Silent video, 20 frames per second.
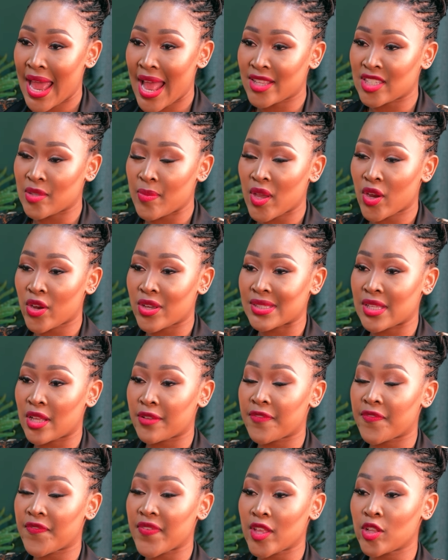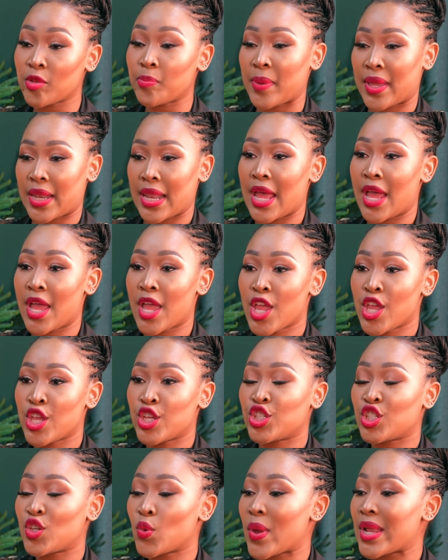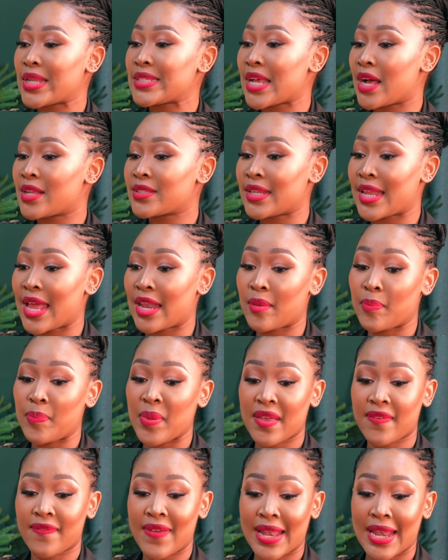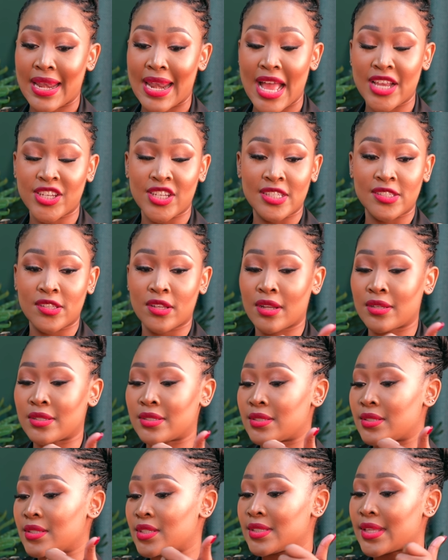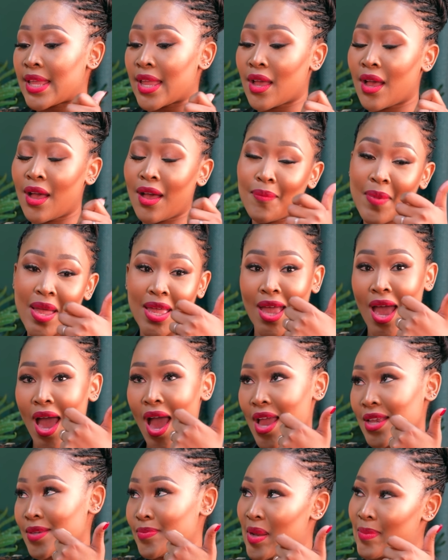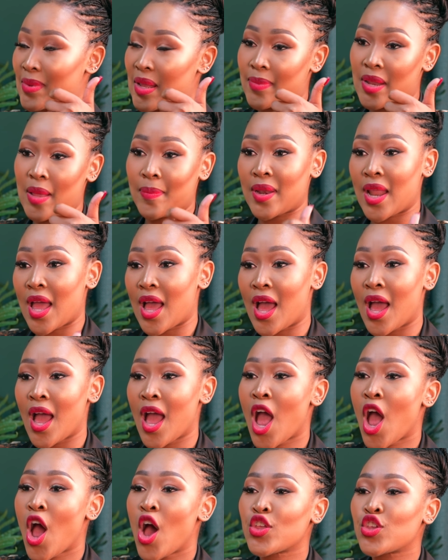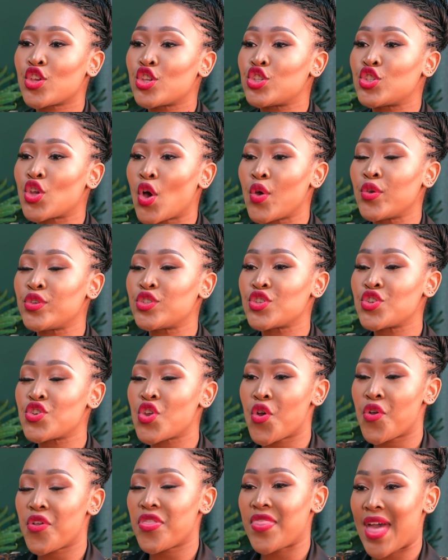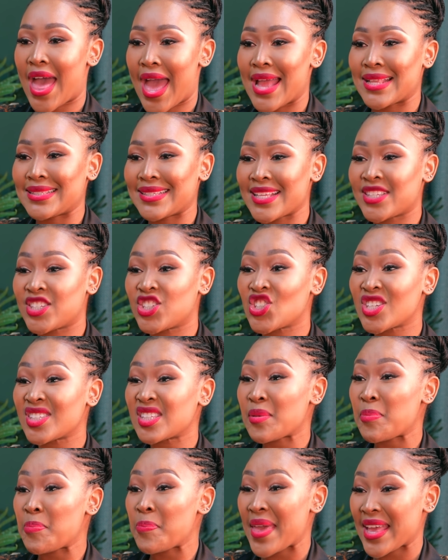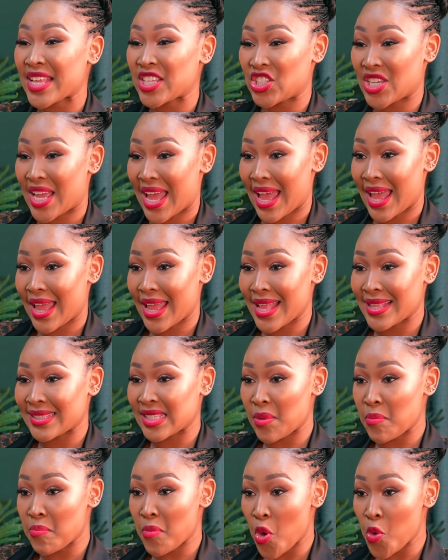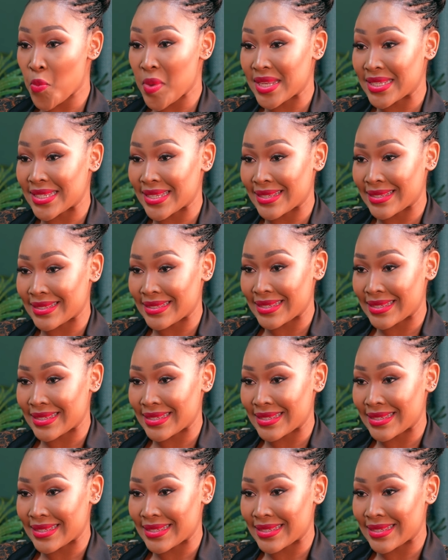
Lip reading: And to make herself feel better, she went out and had a big fat lunch and started saying, oh my gosh, blah, blah, blah, blah. You don't know that. It's just a picture. It's a moment in